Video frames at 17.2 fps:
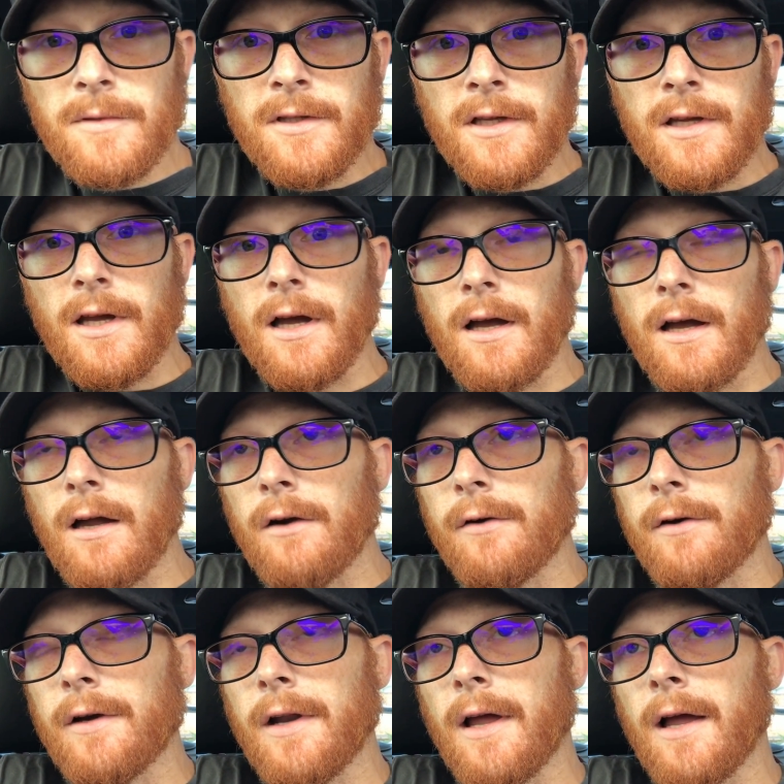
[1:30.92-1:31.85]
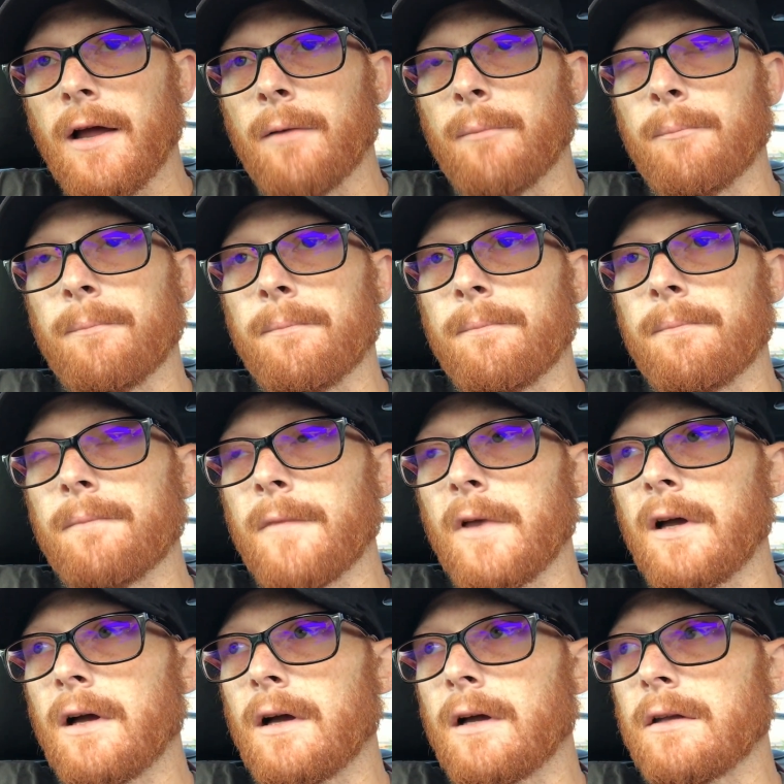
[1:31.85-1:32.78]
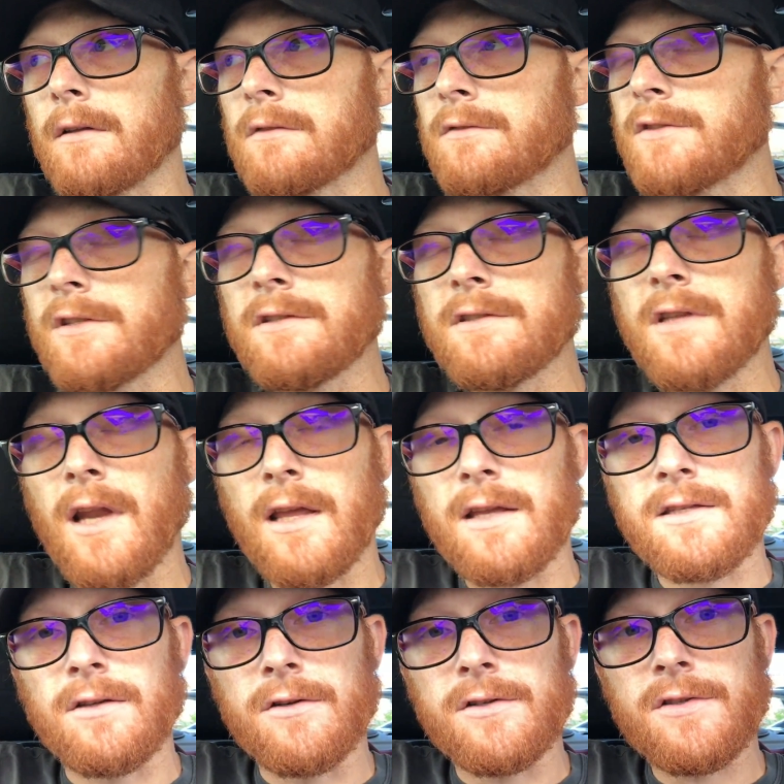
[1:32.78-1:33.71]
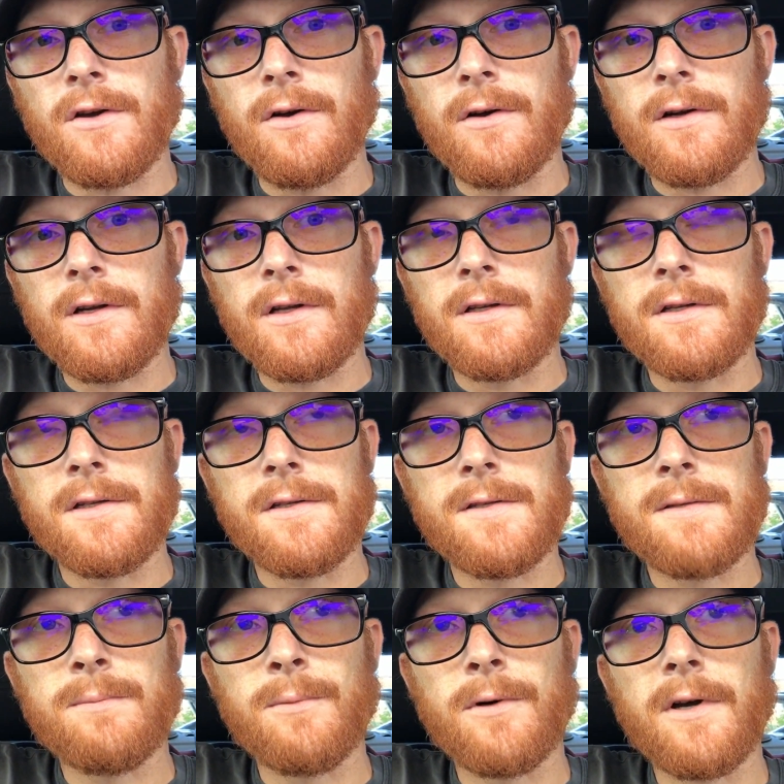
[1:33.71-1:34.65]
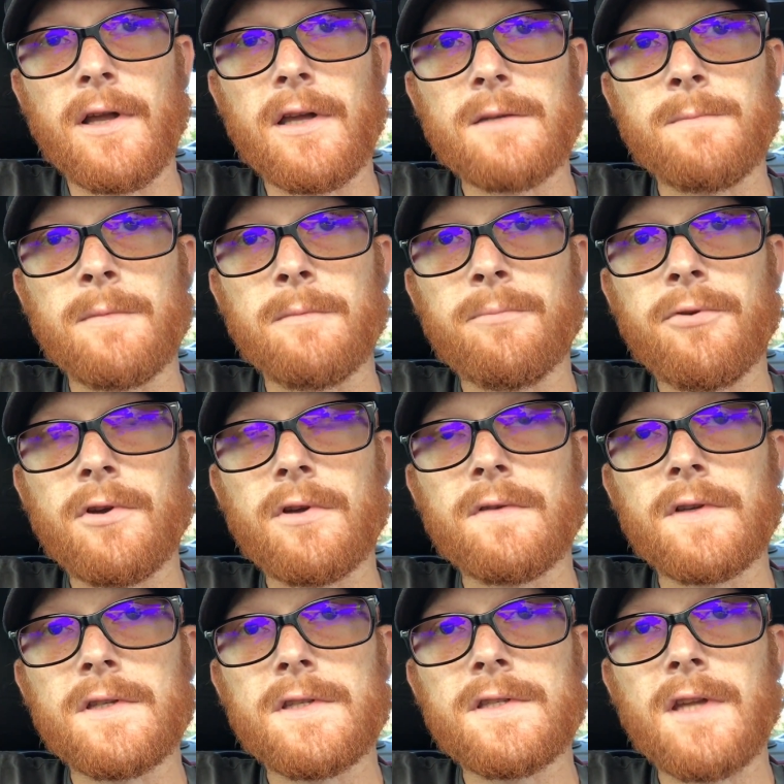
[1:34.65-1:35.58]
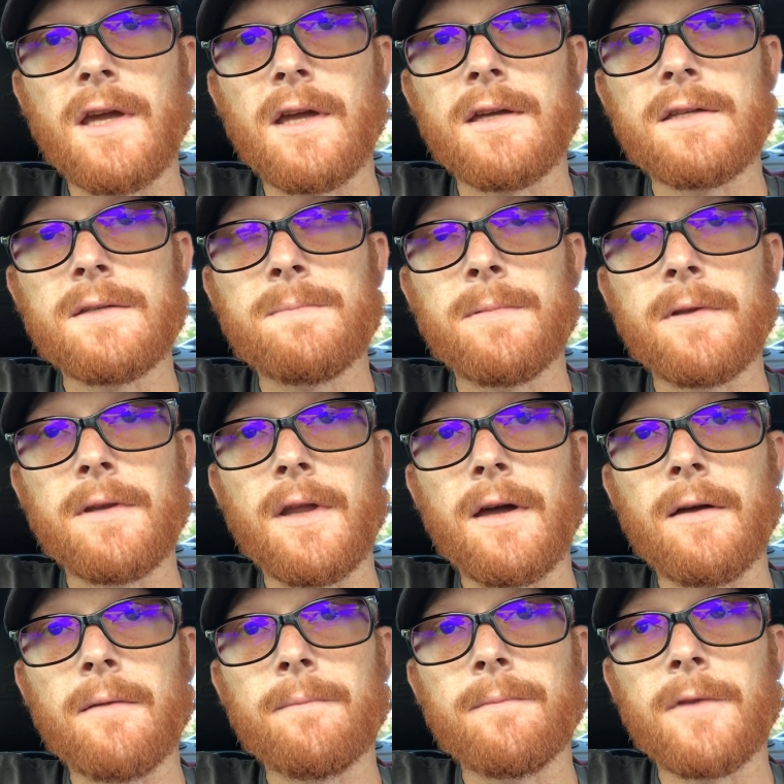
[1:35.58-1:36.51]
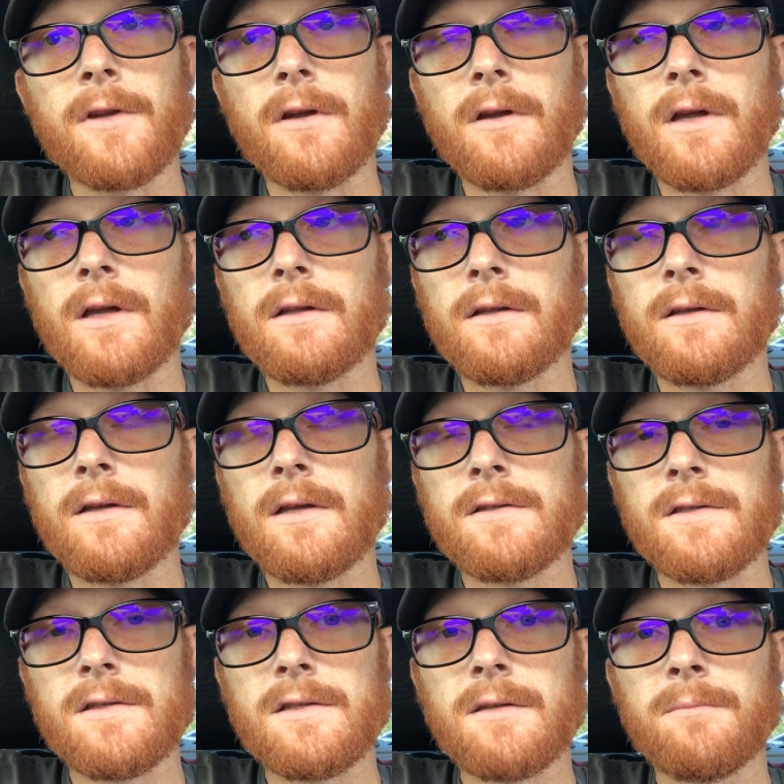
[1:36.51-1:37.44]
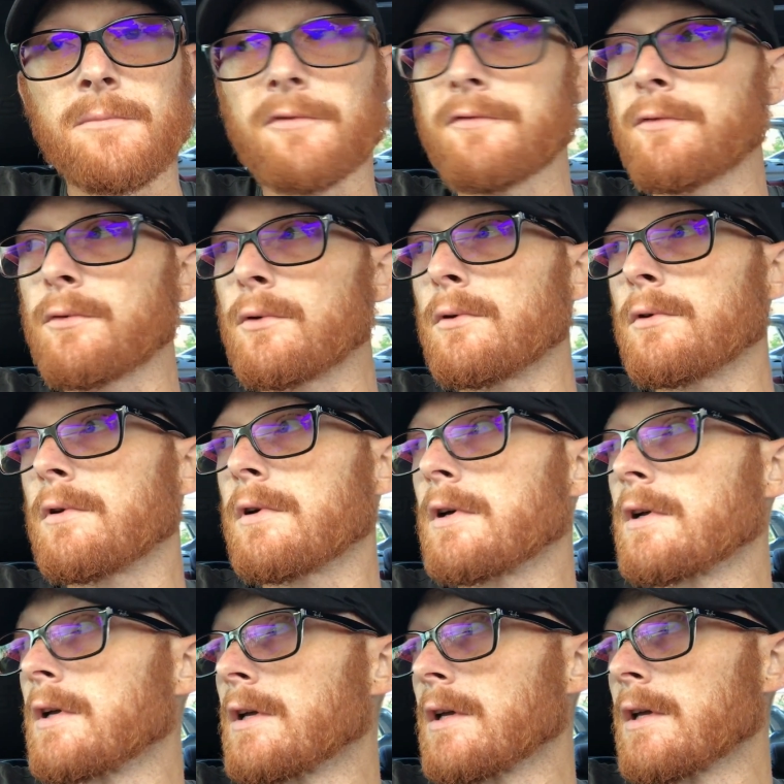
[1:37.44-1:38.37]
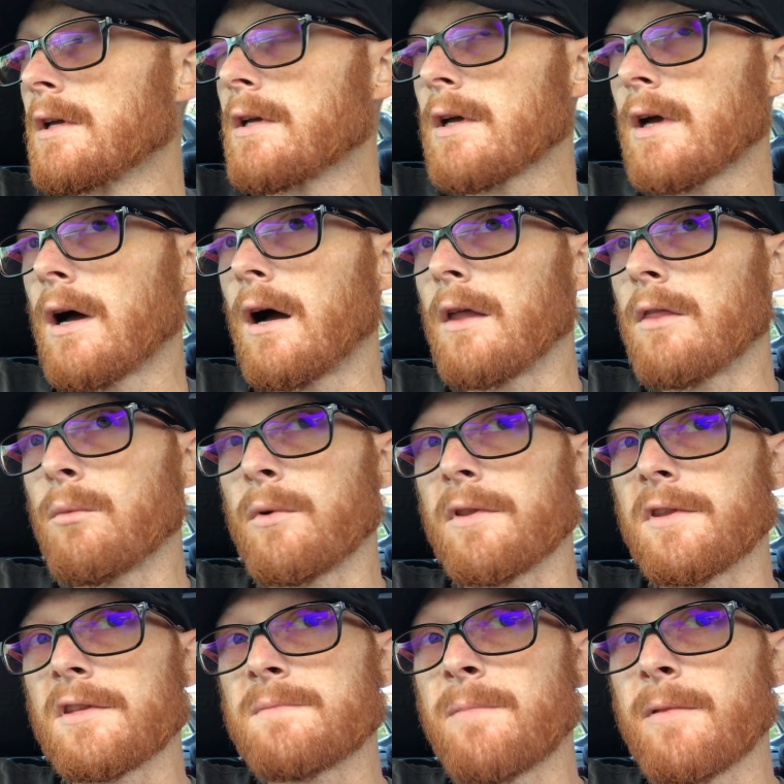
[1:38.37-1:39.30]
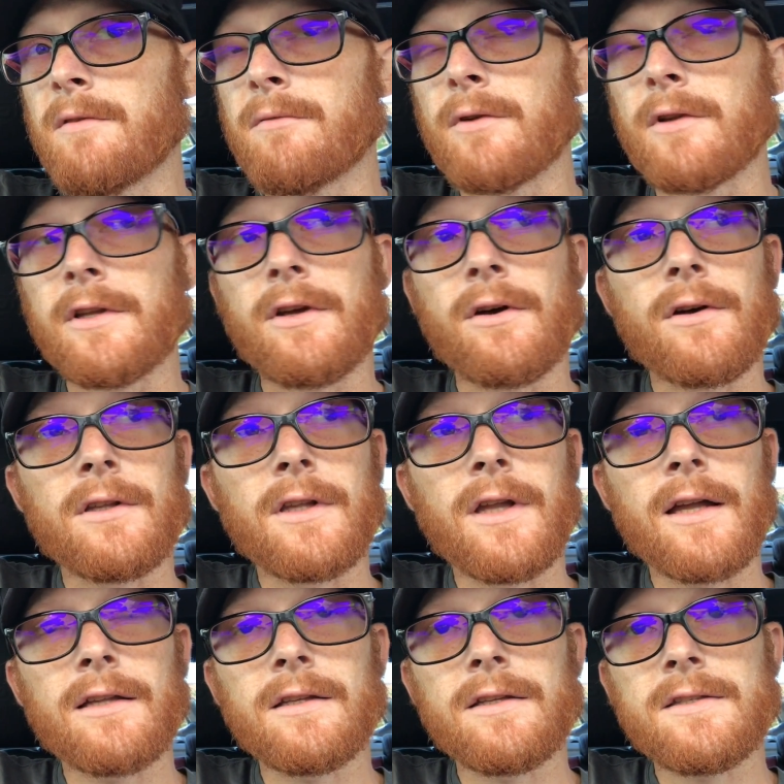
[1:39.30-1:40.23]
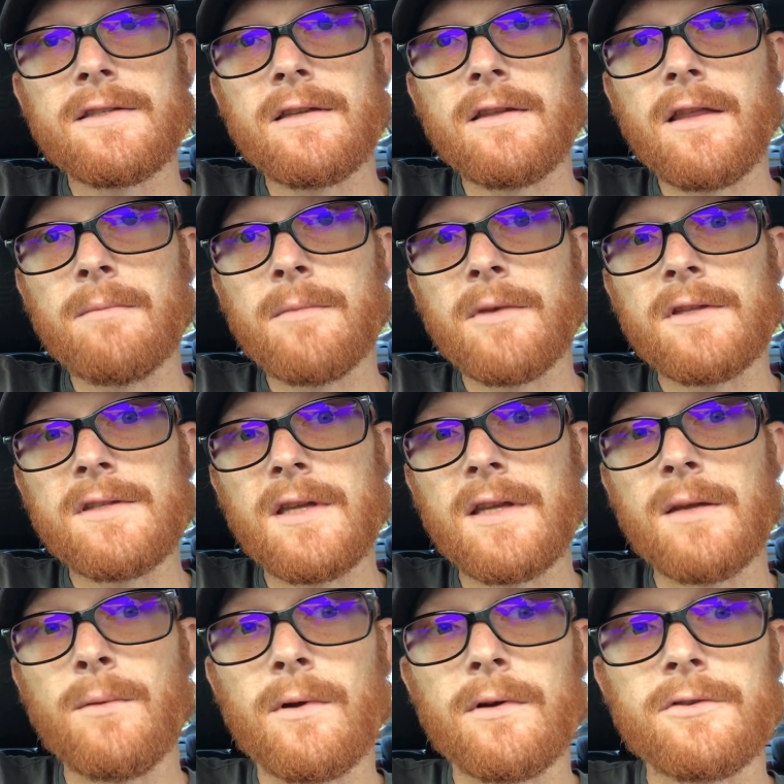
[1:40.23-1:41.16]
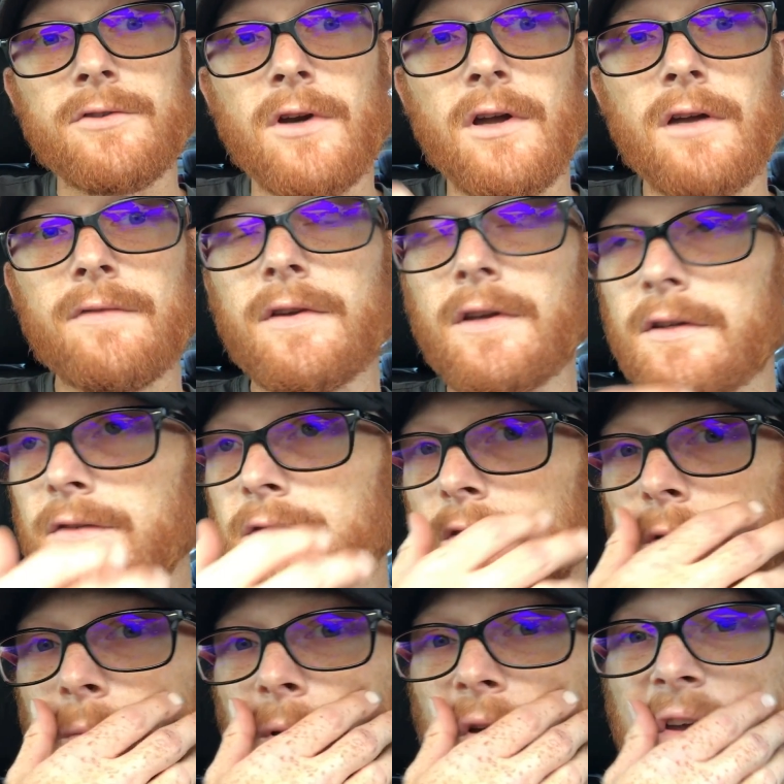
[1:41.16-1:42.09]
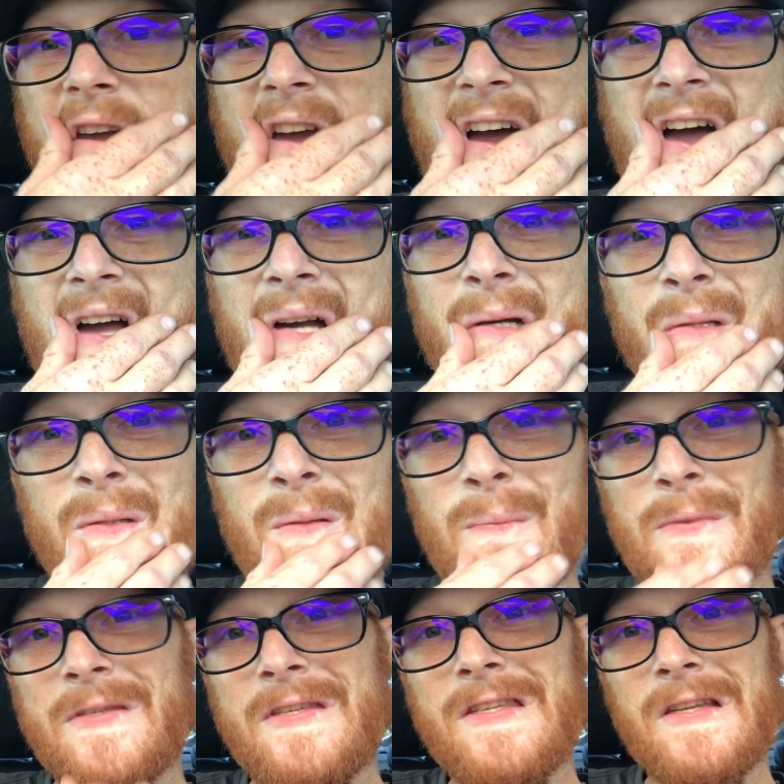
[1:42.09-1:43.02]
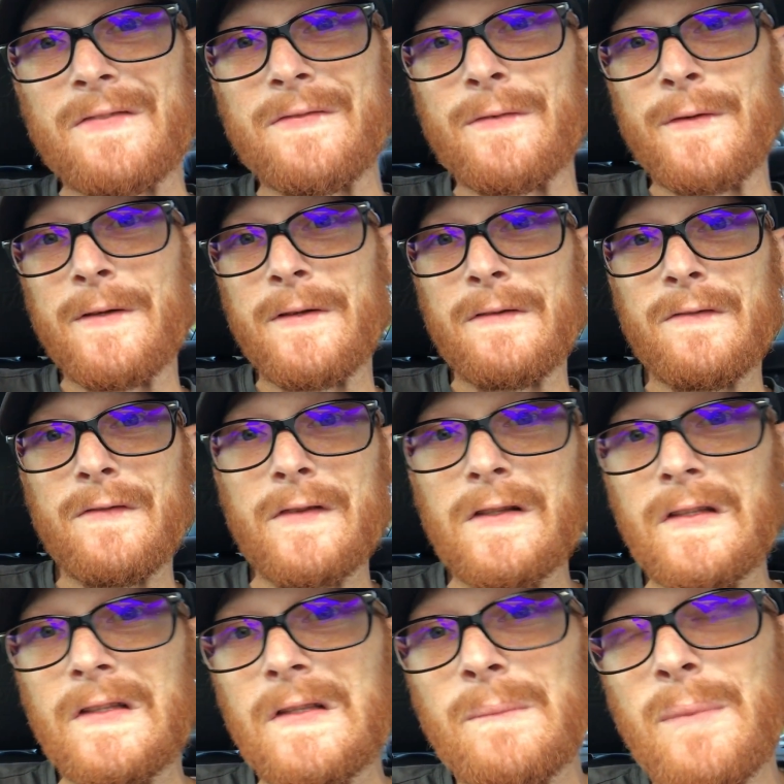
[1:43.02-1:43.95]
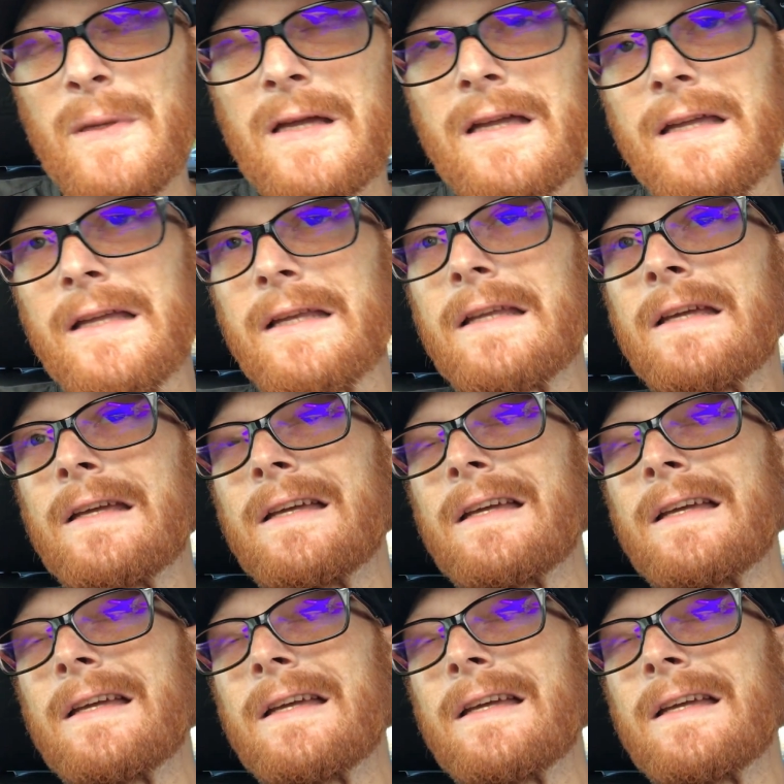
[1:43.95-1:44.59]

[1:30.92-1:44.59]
in the car, and today's not as hot as what it has been previous days, but as I said before, the weather's been really hot lately, so that means anyone driving a turbo car will be suffering and feeling the pain.